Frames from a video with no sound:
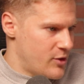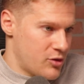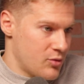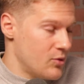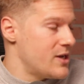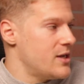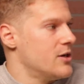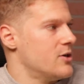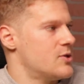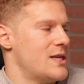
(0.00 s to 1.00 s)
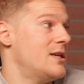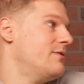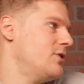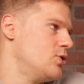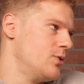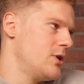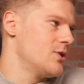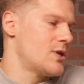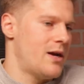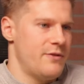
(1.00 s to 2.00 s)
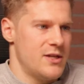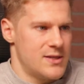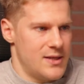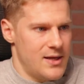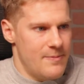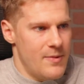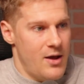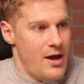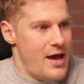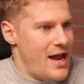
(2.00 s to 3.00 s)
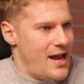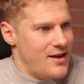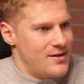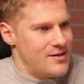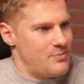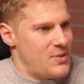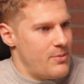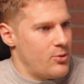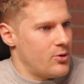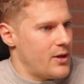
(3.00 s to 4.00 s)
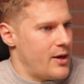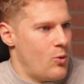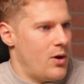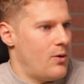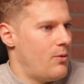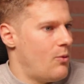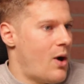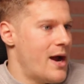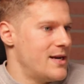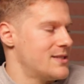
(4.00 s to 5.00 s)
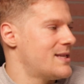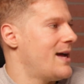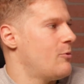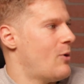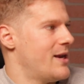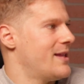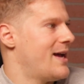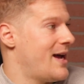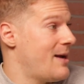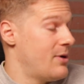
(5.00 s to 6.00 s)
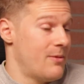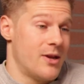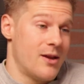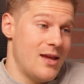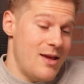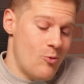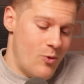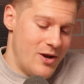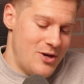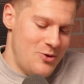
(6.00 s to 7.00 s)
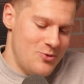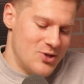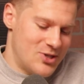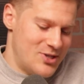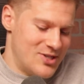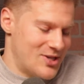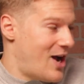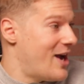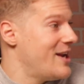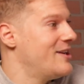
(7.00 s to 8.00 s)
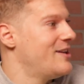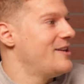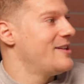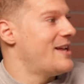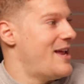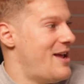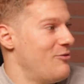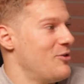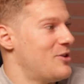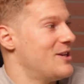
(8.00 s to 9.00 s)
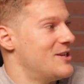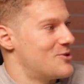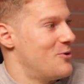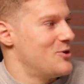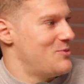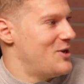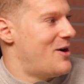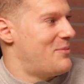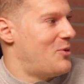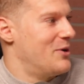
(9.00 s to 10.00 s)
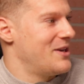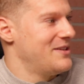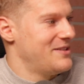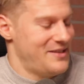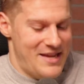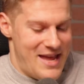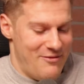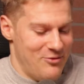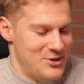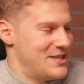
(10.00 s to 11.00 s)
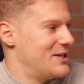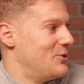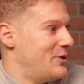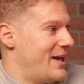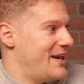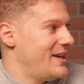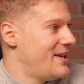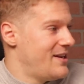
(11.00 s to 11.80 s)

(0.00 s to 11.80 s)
3 years, individual years, obviously. And people are like, well, why did that happen? I'm like, when you just decide that everything is going to be on point every single day,